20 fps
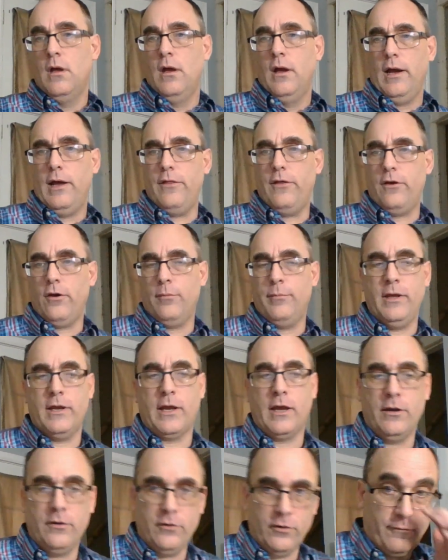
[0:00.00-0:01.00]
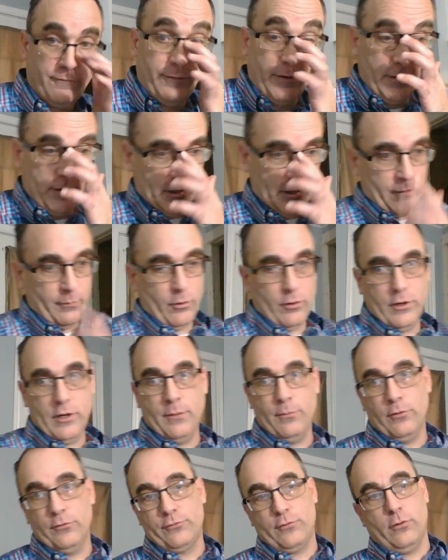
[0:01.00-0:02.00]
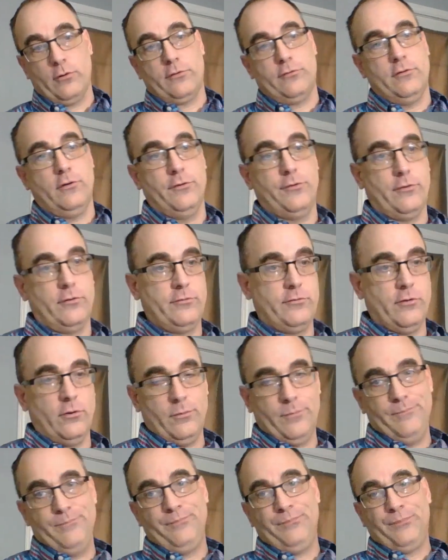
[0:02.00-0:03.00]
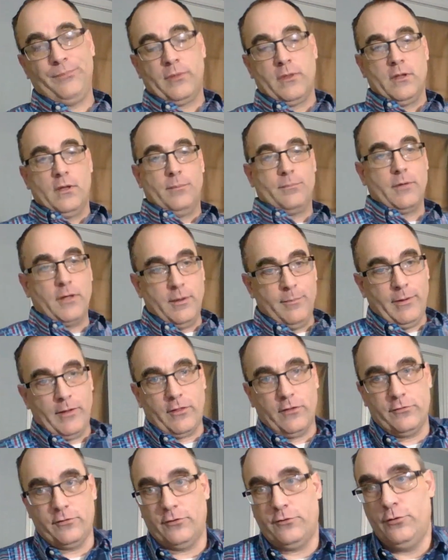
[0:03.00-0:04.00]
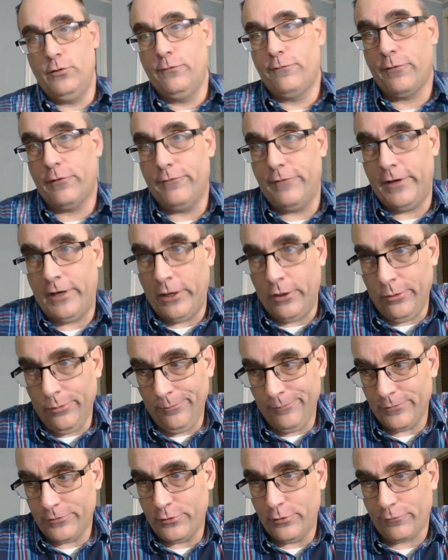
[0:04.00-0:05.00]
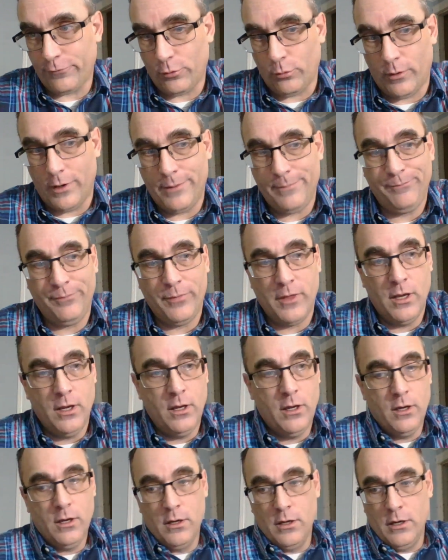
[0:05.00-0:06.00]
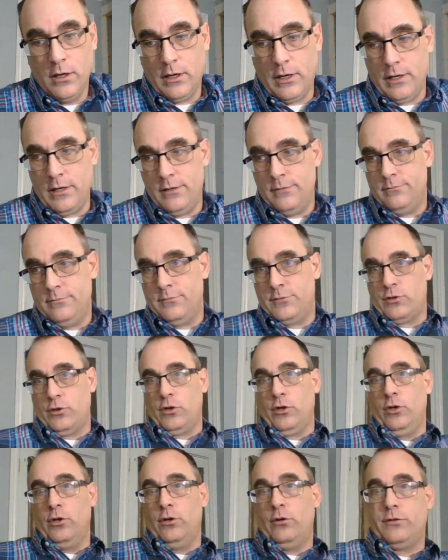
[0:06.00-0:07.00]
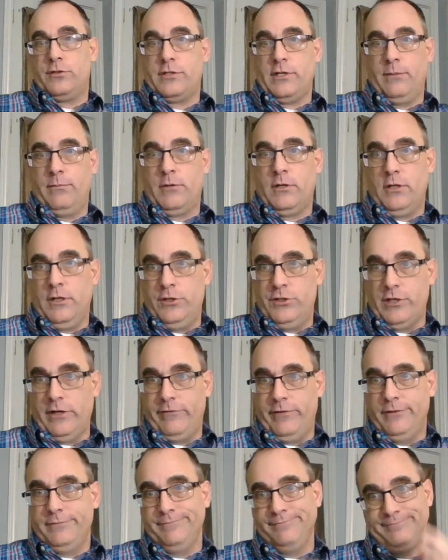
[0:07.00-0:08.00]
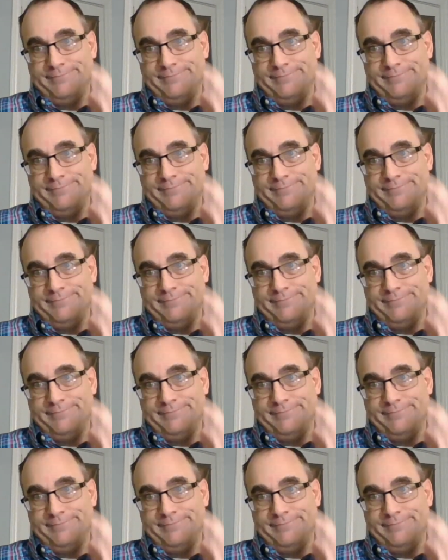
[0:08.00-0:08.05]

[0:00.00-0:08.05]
Hi there, me again, your friendly neighborhood humble stroke assaulter. So, going to make this a two for video, two for one. Um, so you'll notice I'm clean shaven.